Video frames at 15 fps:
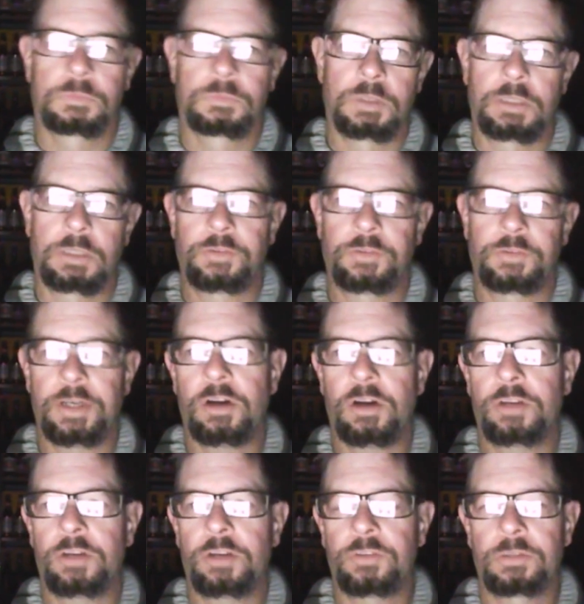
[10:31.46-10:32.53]
it's very
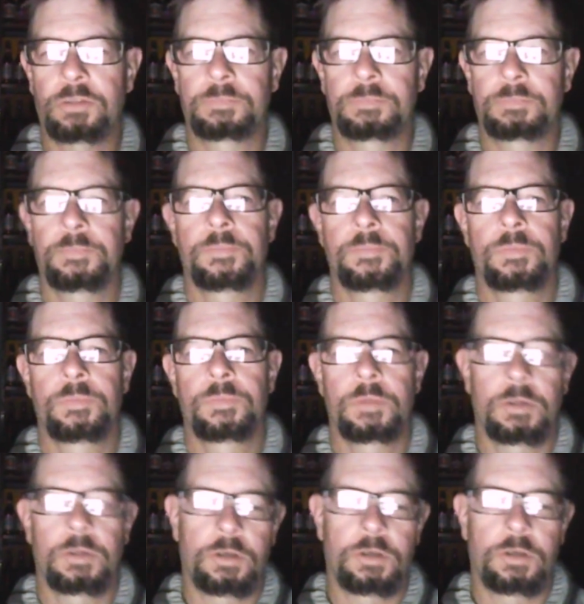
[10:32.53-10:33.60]
hard to
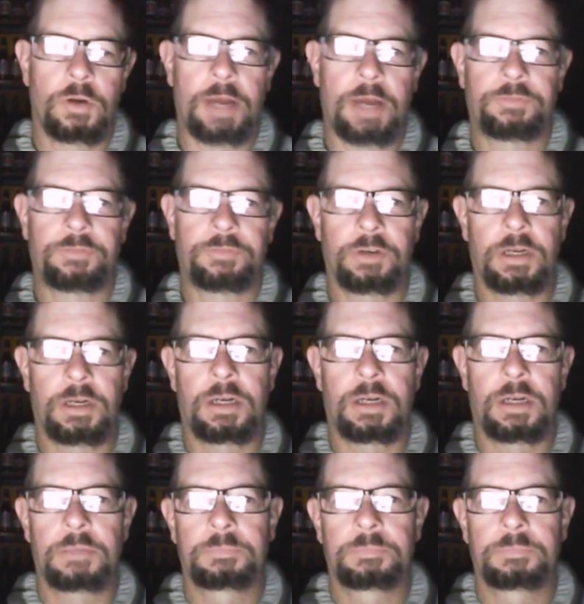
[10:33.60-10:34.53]
go after uh,